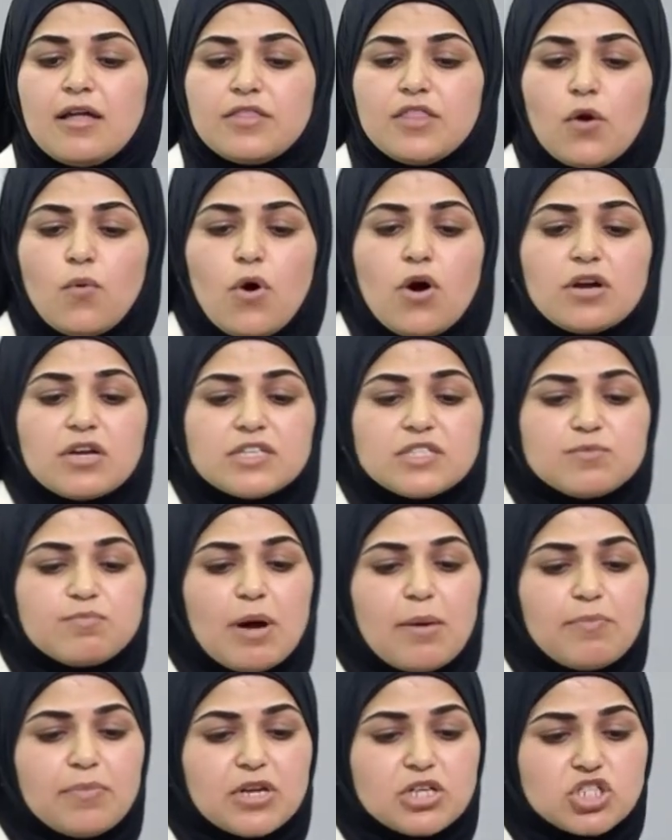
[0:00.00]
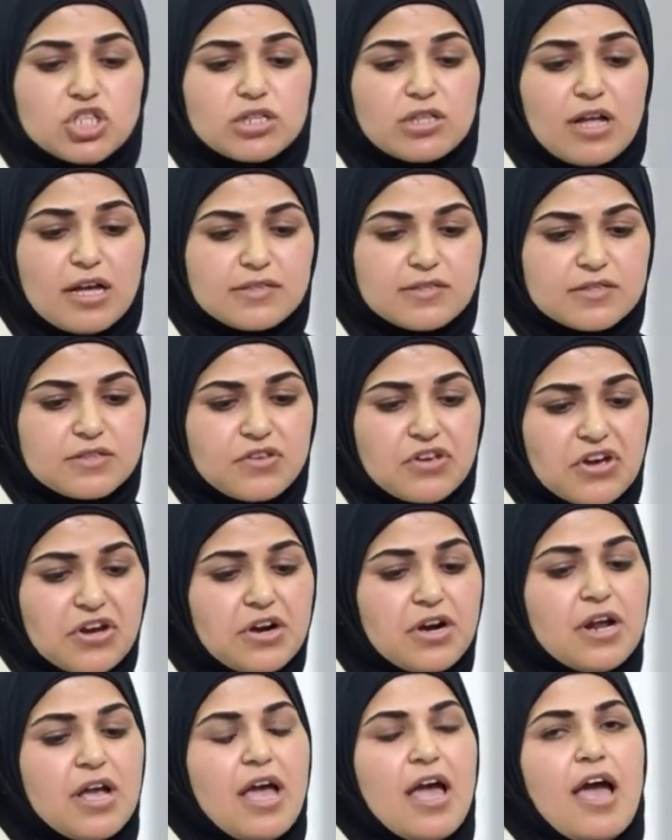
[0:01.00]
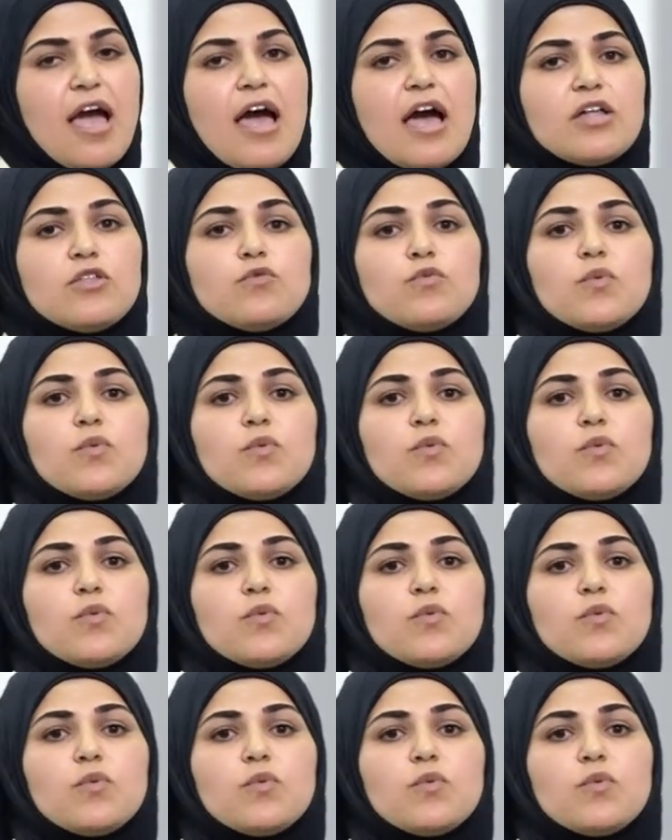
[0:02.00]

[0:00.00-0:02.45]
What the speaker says: The work is published last year, and